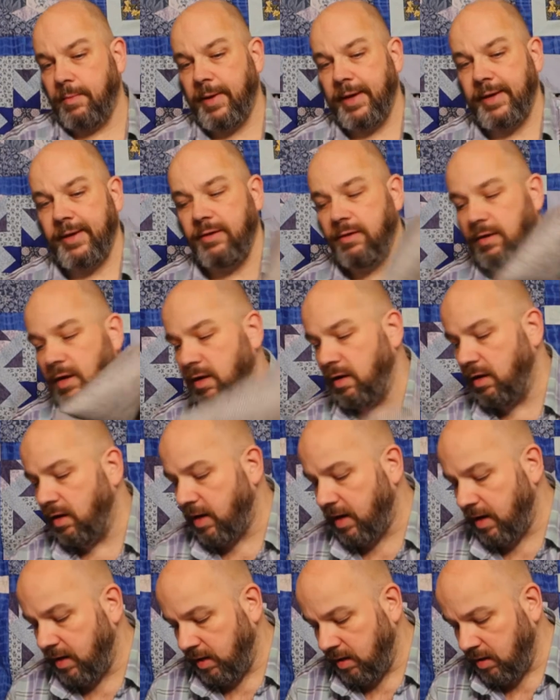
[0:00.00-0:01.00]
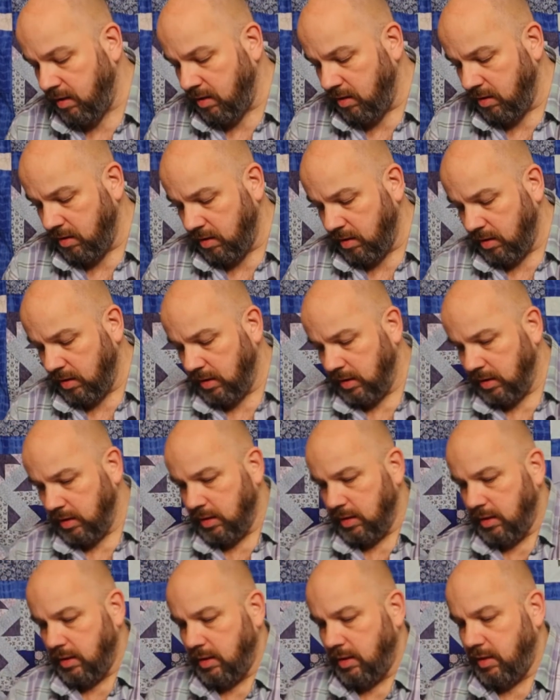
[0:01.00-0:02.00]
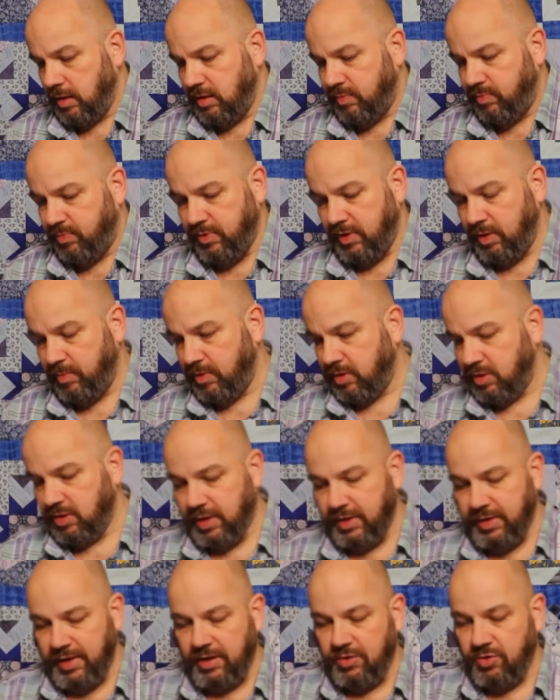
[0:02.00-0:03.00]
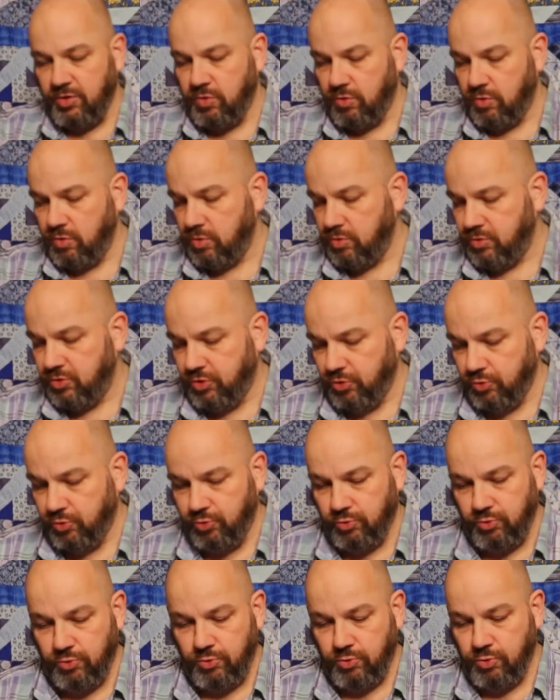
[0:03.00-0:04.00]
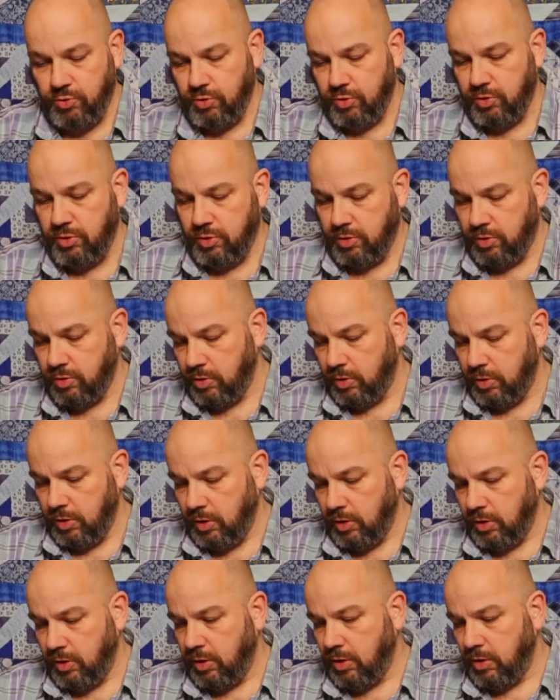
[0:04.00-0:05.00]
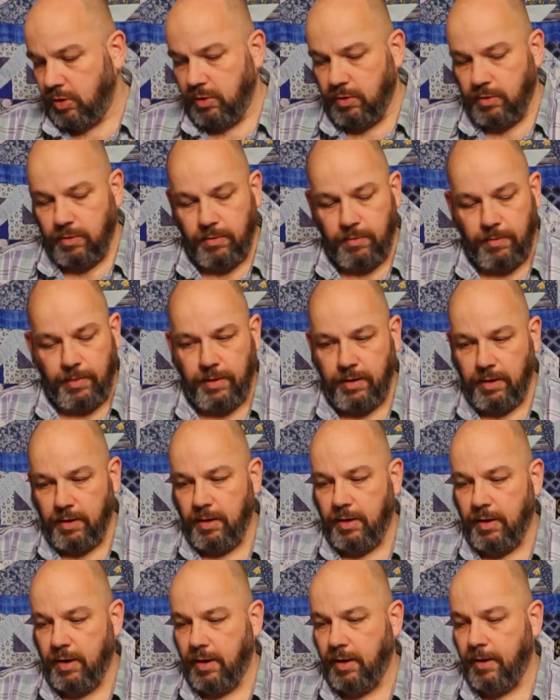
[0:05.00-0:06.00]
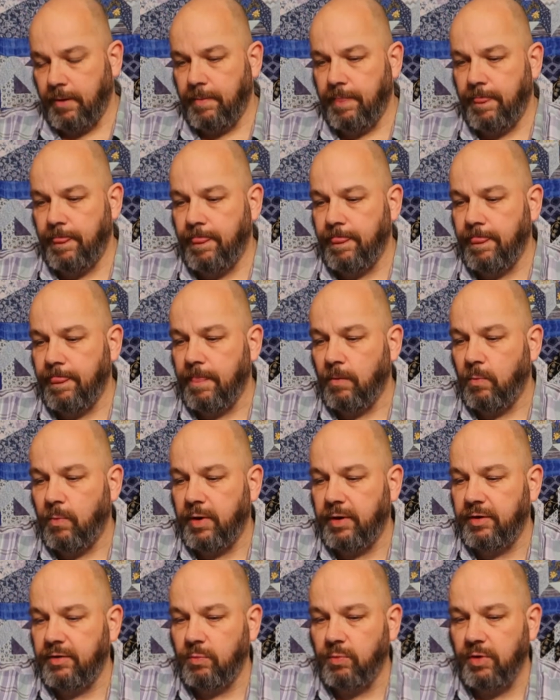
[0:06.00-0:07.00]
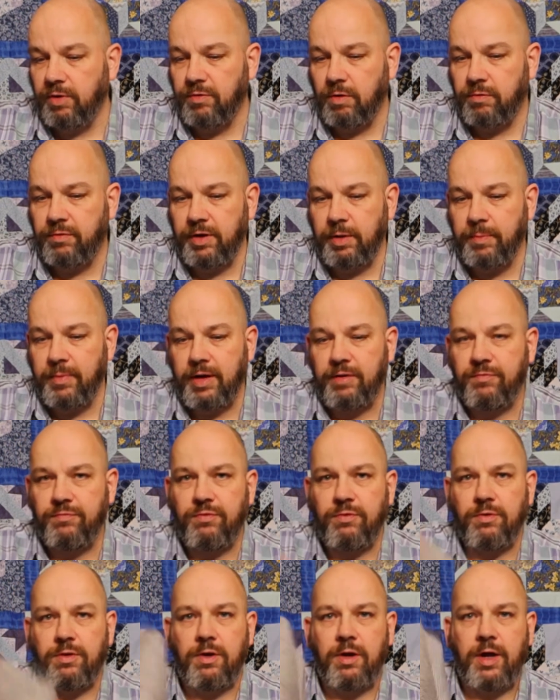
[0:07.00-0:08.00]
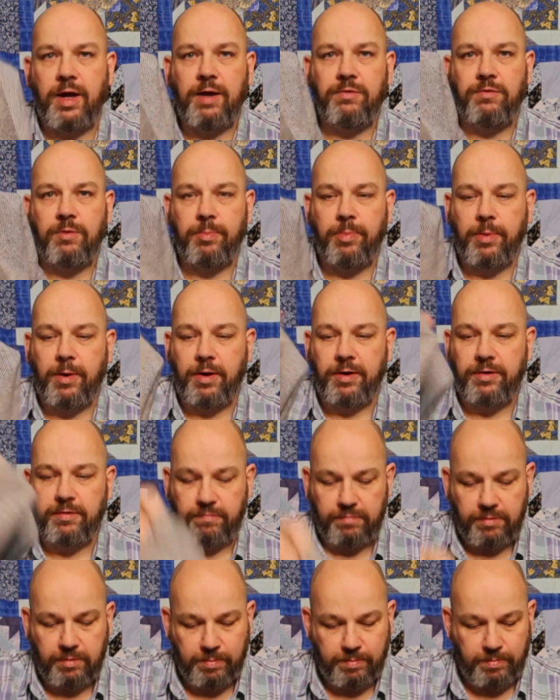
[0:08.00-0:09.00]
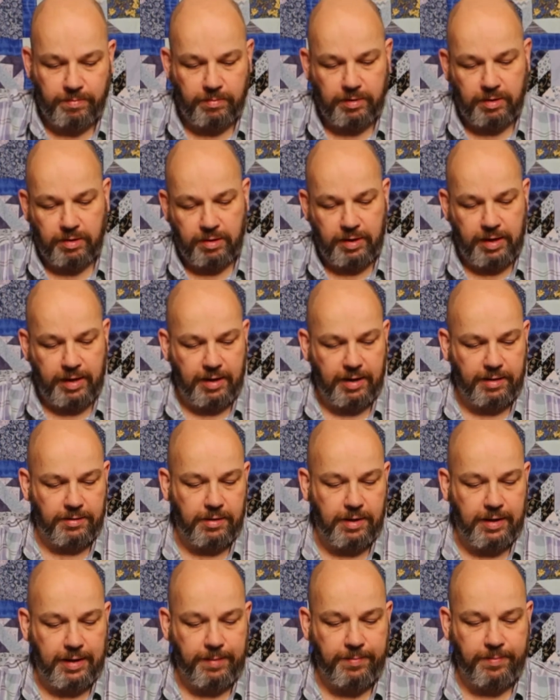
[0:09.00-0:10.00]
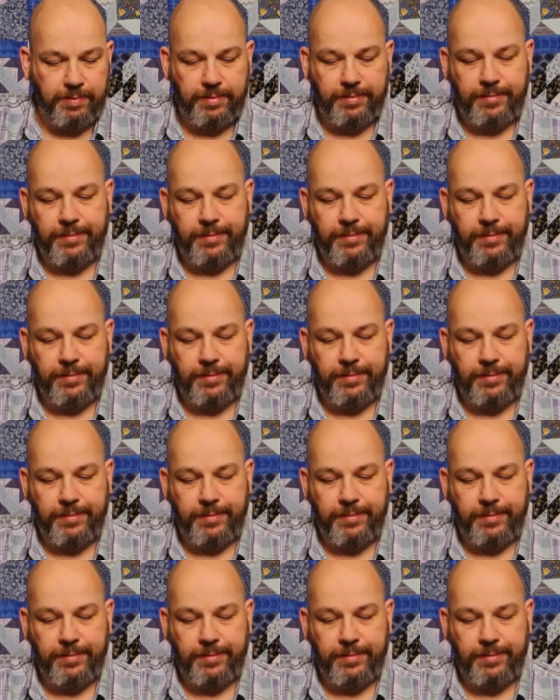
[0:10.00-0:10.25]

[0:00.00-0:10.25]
making the inner lining is pretty much identical to the one we've already made for the outer part of the cap.